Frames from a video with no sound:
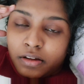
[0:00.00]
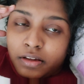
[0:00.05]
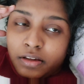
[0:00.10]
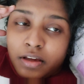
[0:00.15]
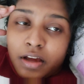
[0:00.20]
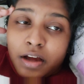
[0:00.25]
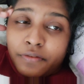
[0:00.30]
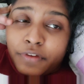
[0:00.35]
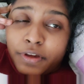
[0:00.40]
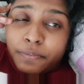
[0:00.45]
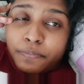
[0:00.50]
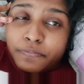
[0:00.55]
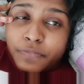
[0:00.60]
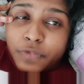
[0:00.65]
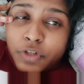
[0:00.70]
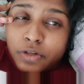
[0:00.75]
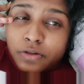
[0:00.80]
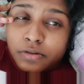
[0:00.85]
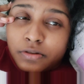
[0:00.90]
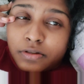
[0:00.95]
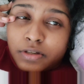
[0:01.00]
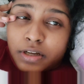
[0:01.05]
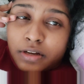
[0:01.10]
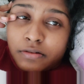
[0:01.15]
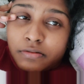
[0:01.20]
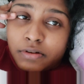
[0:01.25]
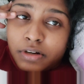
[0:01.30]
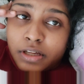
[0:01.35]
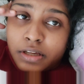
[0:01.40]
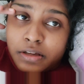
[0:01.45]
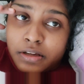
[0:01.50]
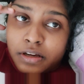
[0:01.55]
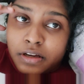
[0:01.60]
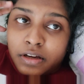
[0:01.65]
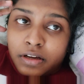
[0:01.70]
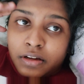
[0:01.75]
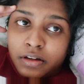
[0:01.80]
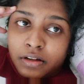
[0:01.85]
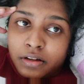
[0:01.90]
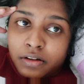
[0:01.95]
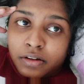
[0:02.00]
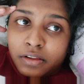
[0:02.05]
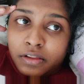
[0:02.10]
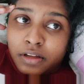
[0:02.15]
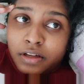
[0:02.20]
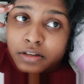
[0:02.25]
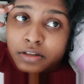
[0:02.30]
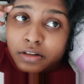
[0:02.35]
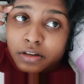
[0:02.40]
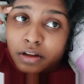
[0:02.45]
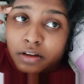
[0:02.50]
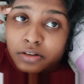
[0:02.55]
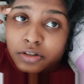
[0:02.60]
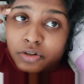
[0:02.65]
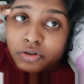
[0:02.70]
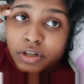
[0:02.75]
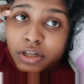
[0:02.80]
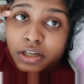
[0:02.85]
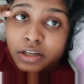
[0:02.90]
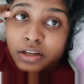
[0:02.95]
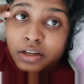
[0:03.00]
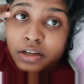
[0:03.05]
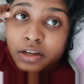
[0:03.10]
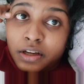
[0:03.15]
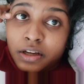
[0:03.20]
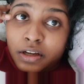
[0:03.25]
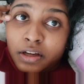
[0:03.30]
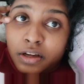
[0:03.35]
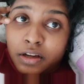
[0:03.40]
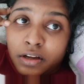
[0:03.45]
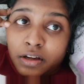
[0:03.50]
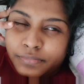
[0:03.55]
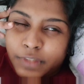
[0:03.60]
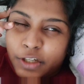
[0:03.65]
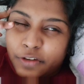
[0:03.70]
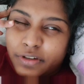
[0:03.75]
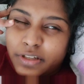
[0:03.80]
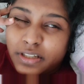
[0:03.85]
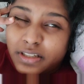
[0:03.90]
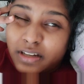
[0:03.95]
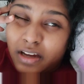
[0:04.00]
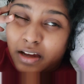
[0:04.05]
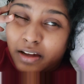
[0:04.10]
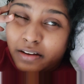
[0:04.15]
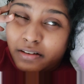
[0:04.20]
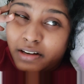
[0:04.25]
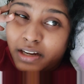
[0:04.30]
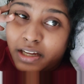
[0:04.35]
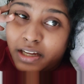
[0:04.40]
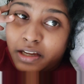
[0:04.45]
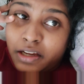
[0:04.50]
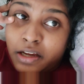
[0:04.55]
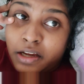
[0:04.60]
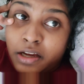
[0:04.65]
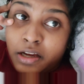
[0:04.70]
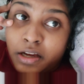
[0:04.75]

yeah, we g- generally learned a lot today. It was tiring,